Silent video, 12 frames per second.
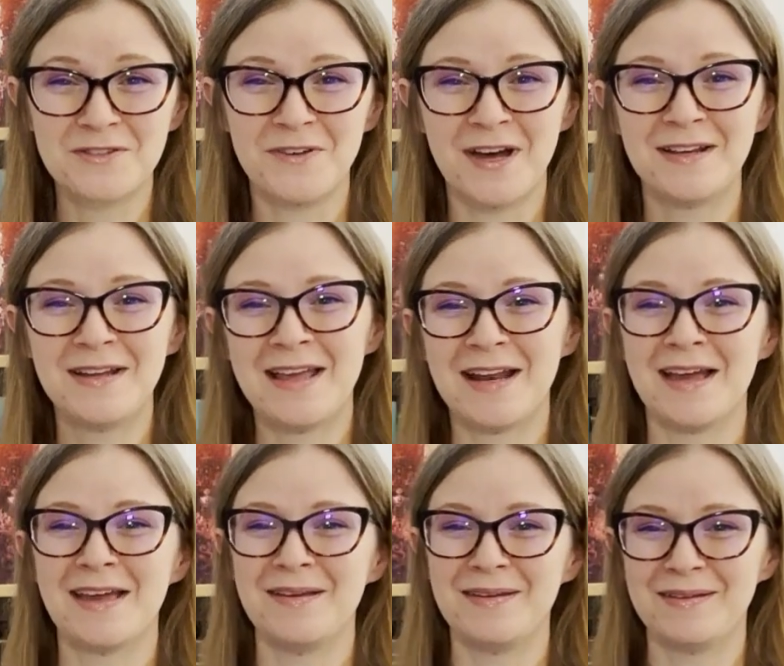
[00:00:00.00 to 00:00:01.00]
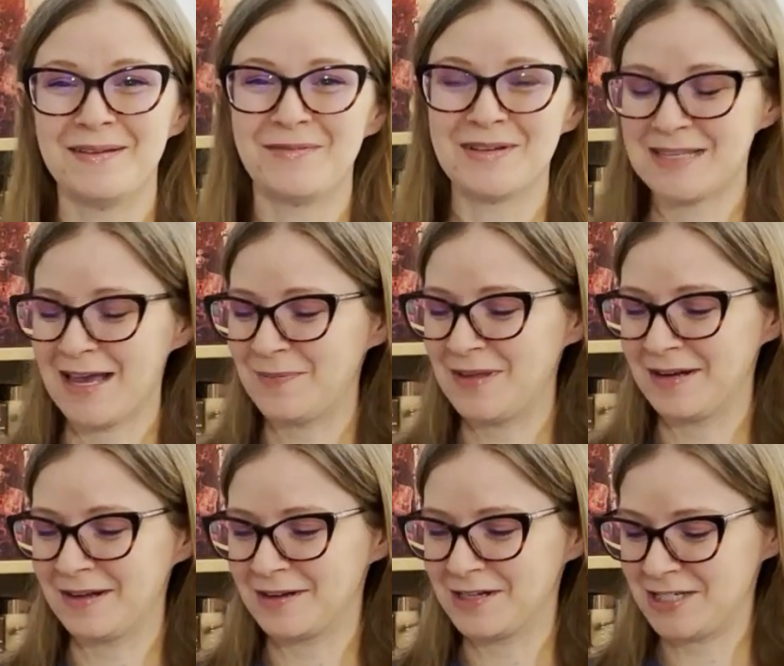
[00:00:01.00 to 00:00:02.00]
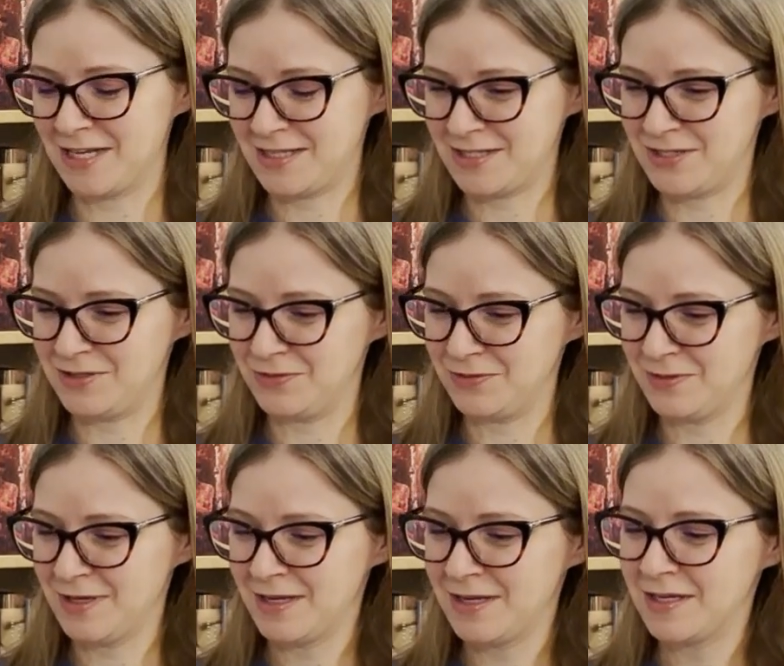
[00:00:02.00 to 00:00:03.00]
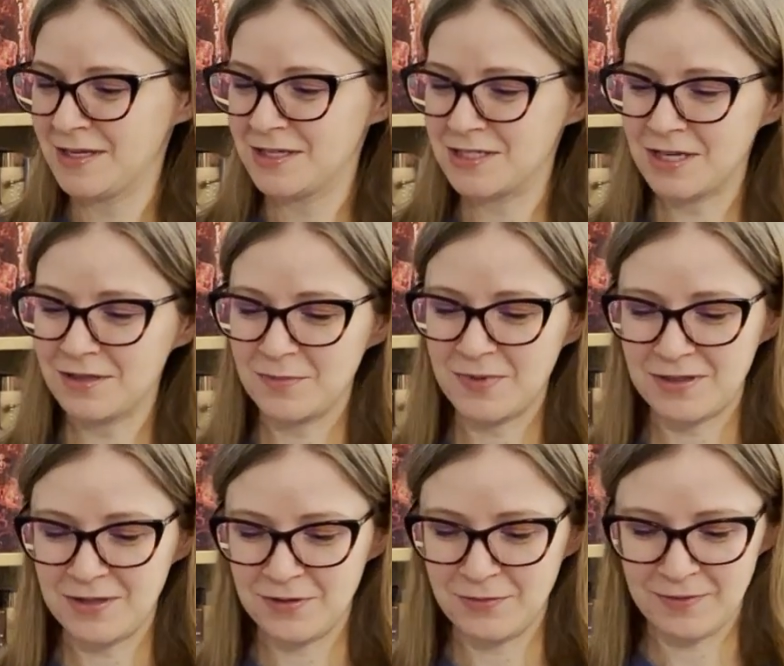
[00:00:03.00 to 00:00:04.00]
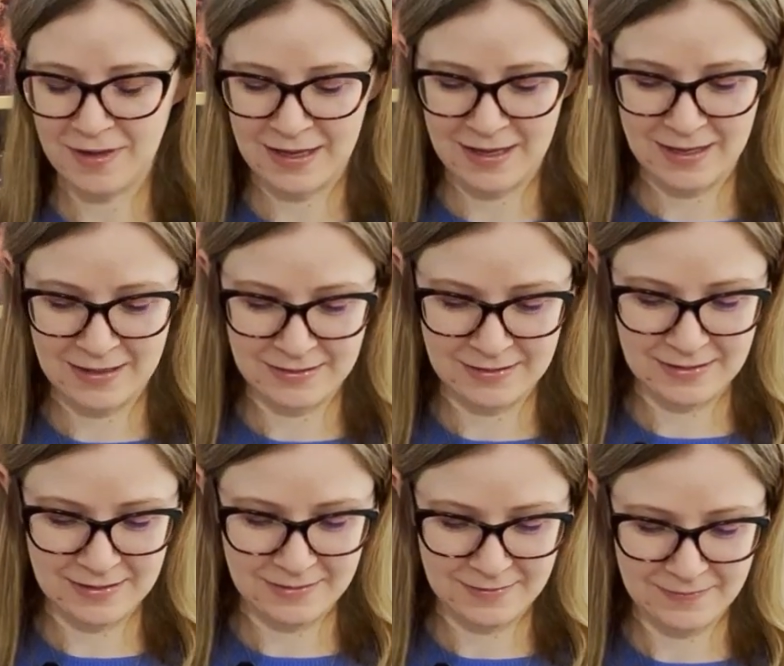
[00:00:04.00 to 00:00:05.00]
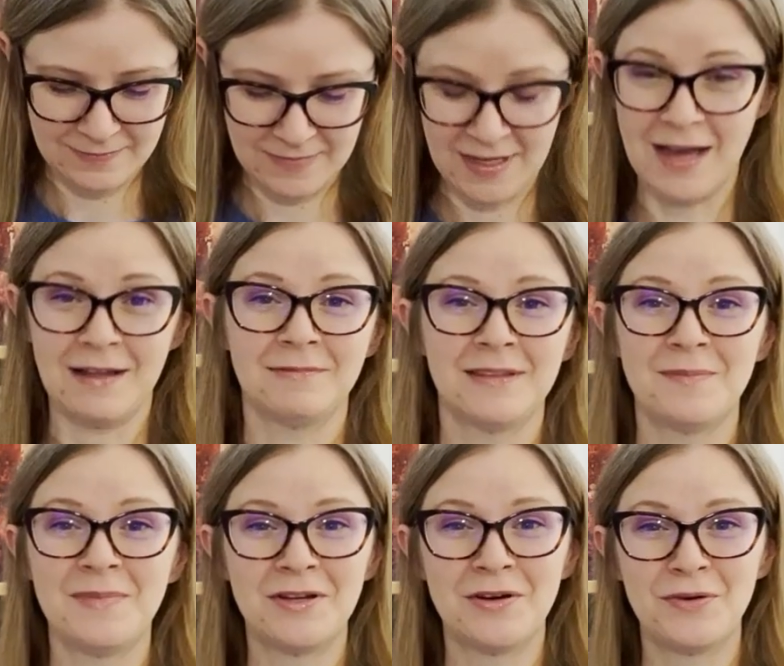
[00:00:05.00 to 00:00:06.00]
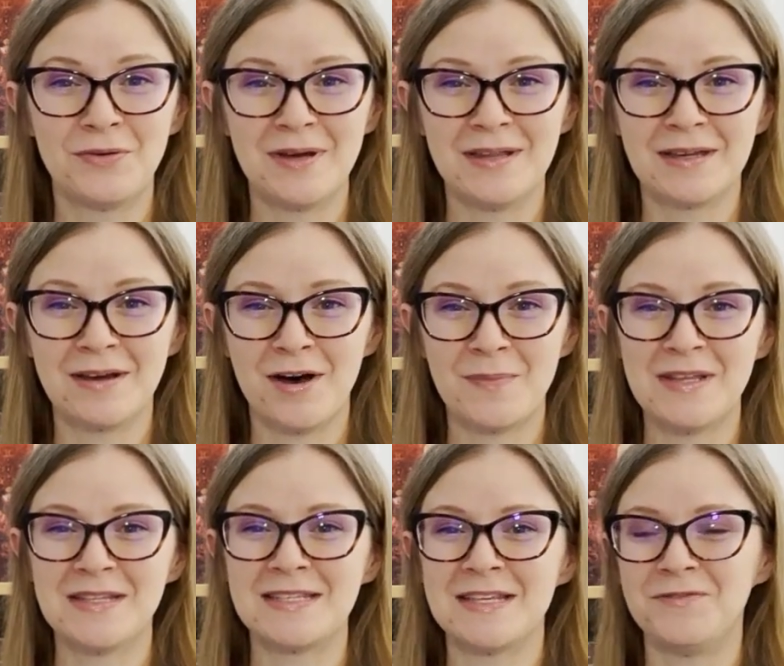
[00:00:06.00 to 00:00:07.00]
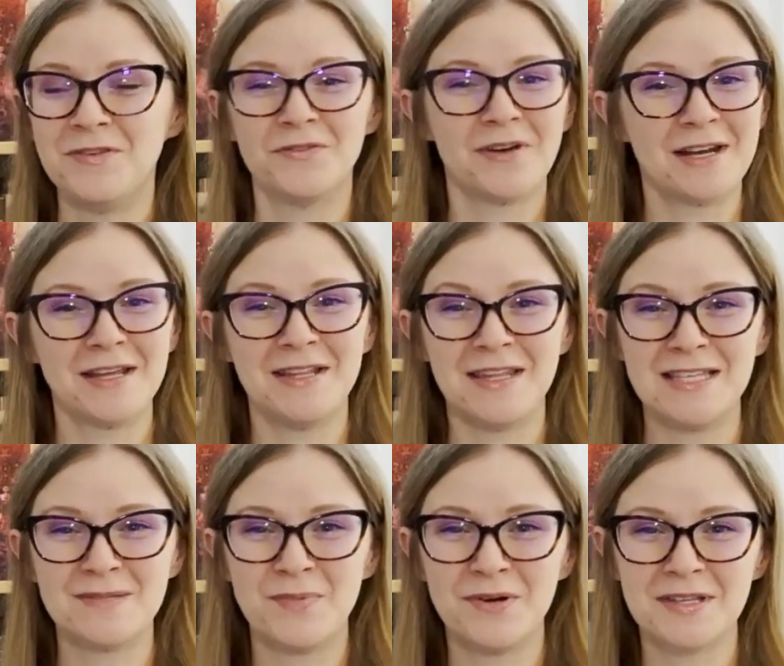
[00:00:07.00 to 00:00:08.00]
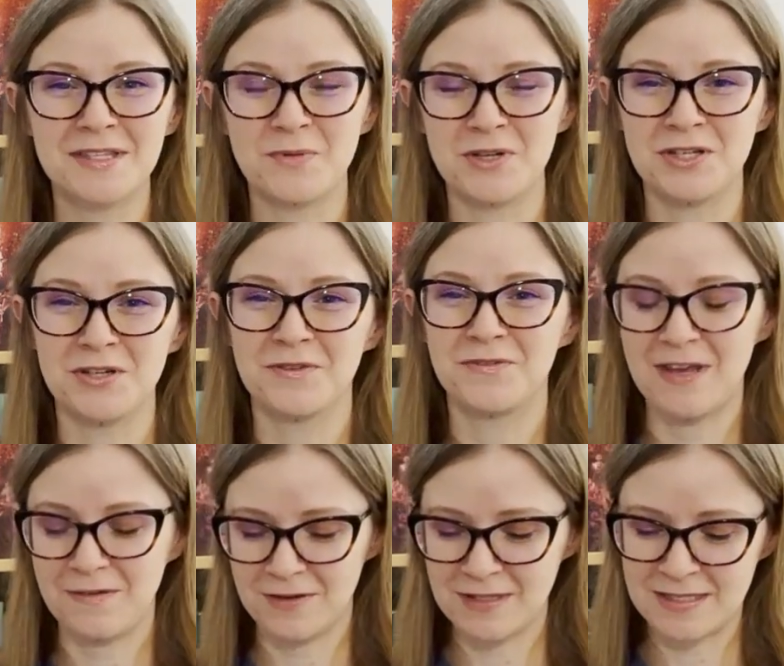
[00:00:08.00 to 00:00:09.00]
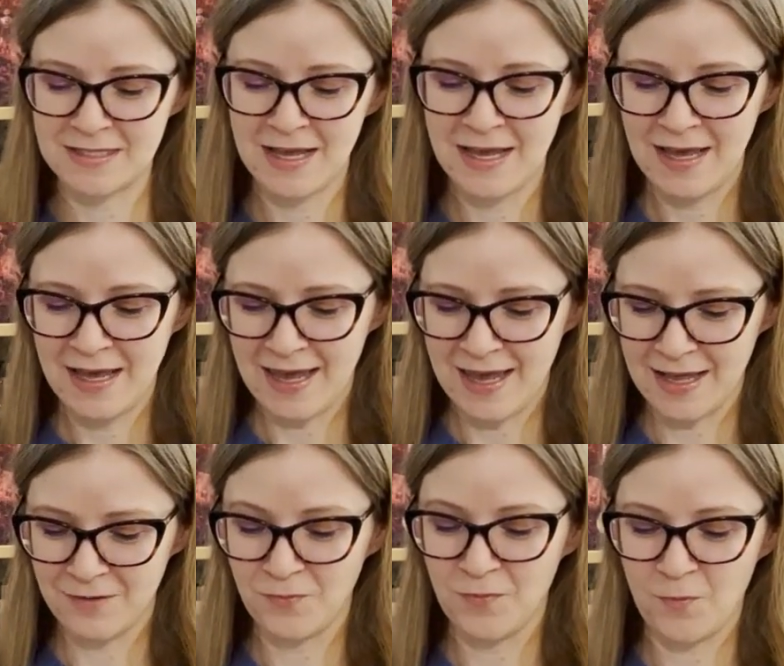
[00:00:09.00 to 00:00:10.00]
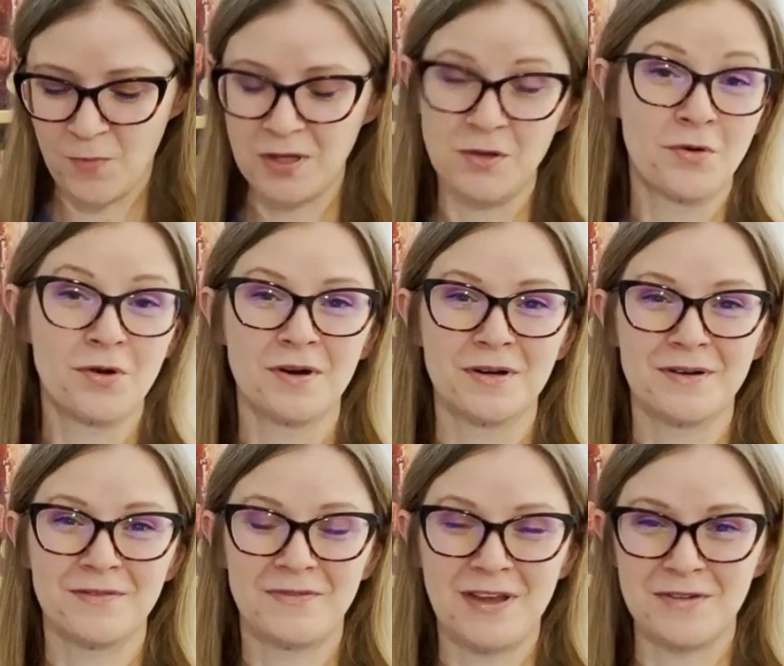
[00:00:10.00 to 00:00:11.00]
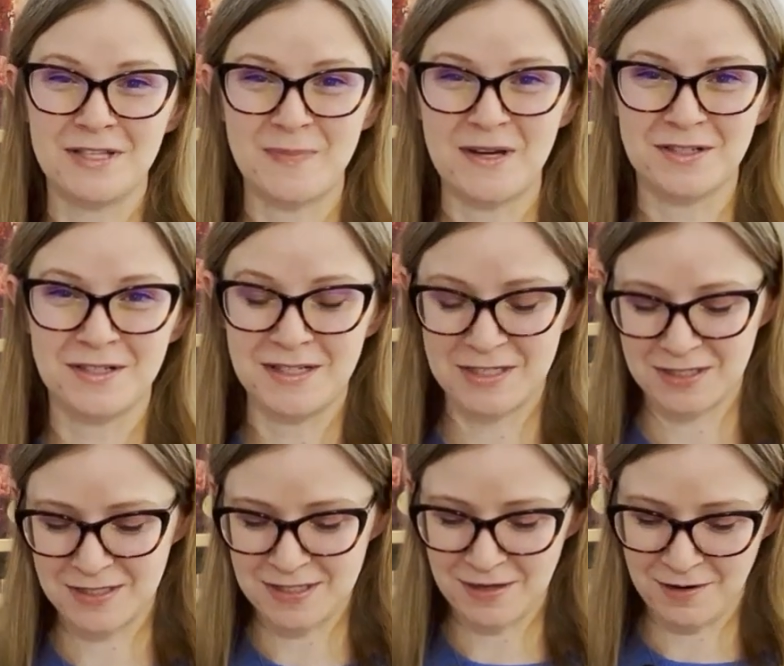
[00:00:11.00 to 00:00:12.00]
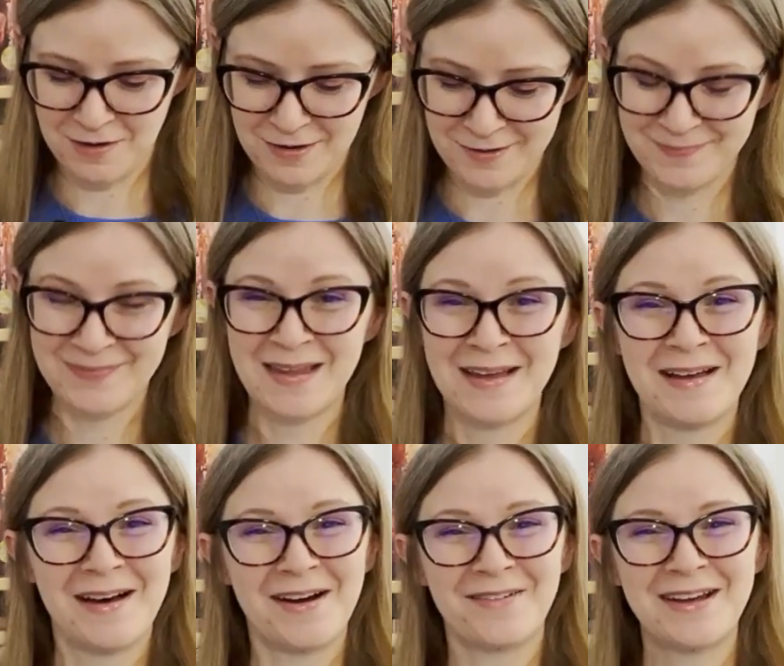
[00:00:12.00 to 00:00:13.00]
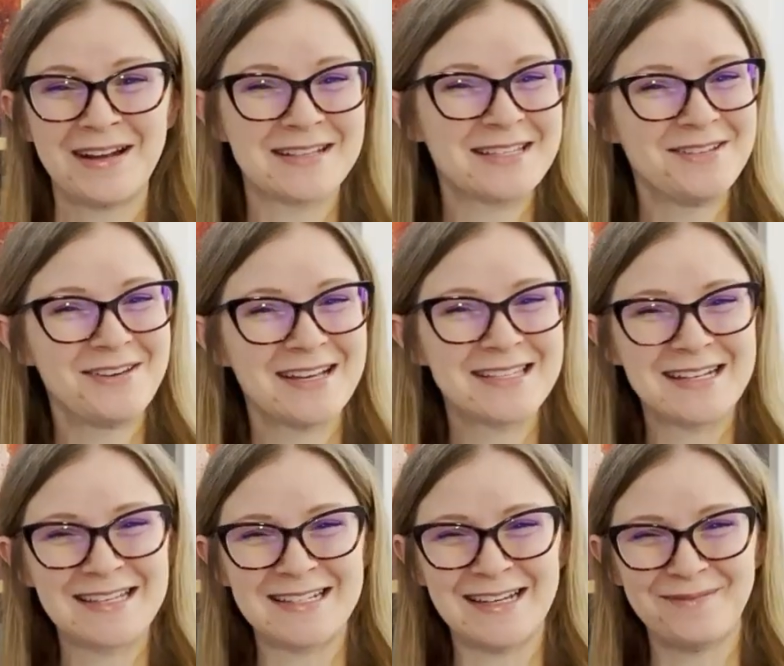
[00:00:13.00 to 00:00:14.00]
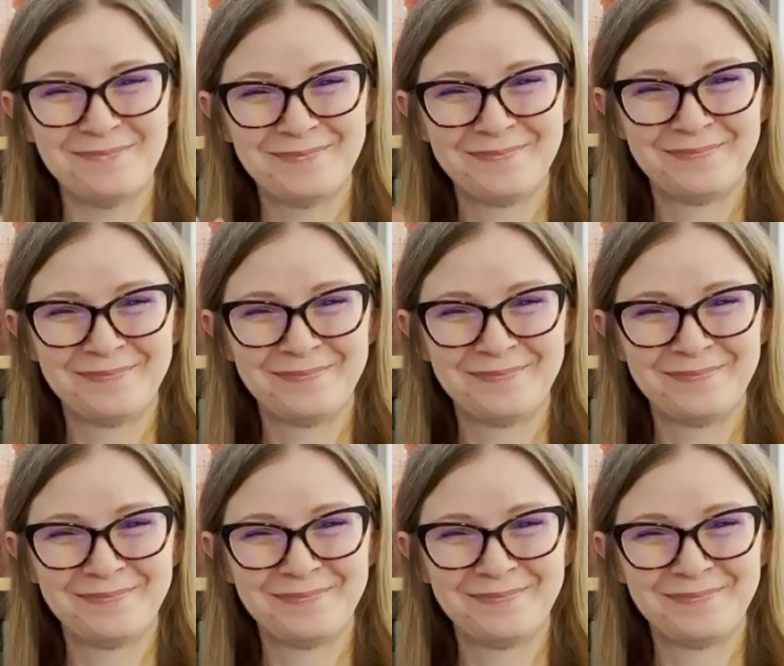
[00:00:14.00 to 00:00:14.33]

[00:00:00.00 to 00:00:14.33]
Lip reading: fun and I was happy that I got a chance to share them with you. And yeah, let me know in the comments if you've read any of these books, which are your favorites. and what your favorite special editions are. All right, I'll see you guys next time.